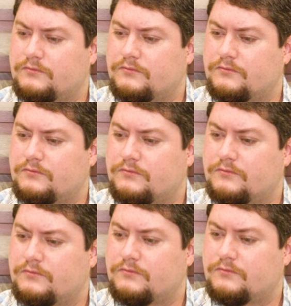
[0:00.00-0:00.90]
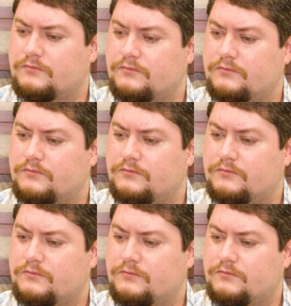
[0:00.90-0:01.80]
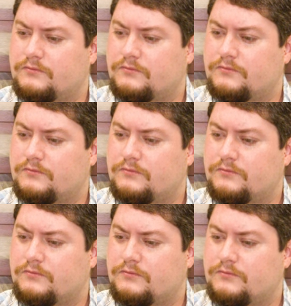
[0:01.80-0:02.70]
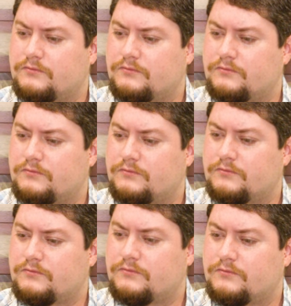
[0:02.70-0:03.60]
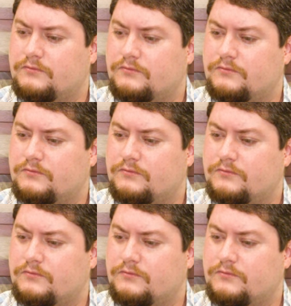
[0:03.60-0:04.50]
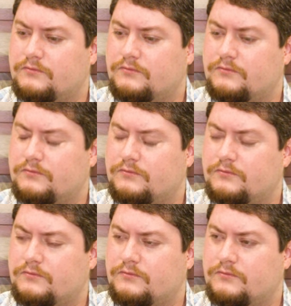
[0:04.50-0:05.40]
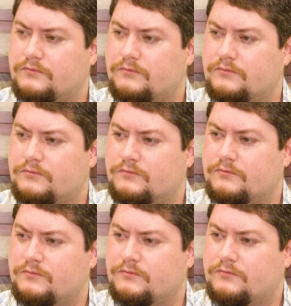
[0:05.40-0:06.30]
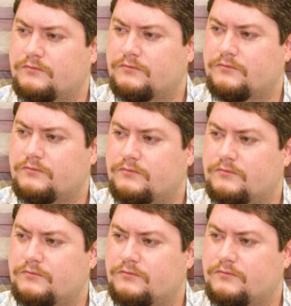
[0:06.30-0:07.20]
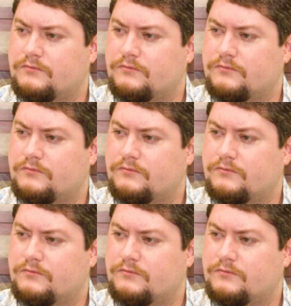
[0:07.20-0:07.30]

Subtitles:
No words are spoken by the person on screen.